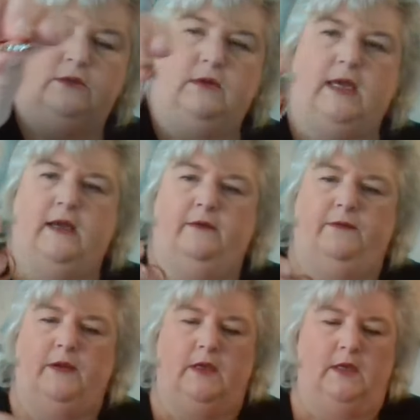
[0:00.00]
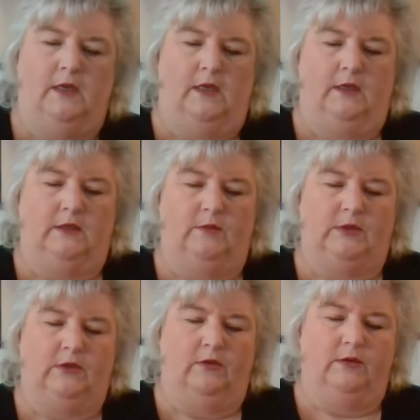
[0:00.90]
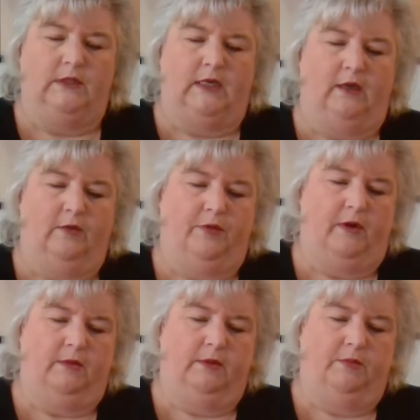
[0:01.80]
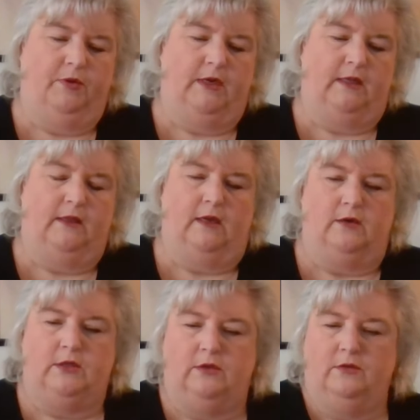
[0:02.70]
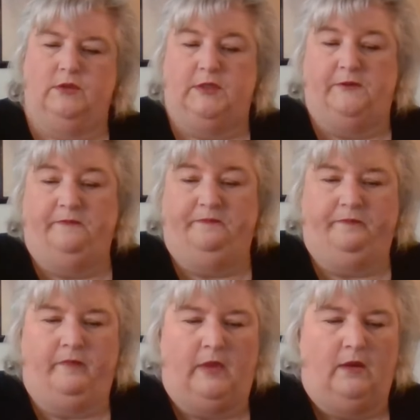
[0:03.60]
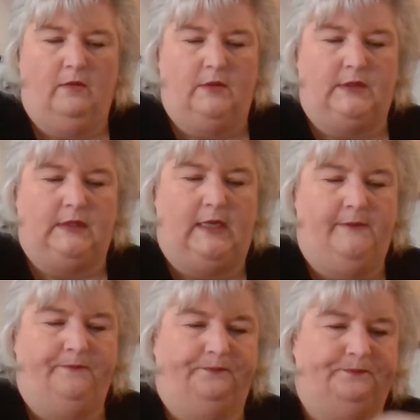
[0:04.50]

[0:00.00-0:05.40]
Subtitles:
do have some stones that I could probably put in there too. So we'll see.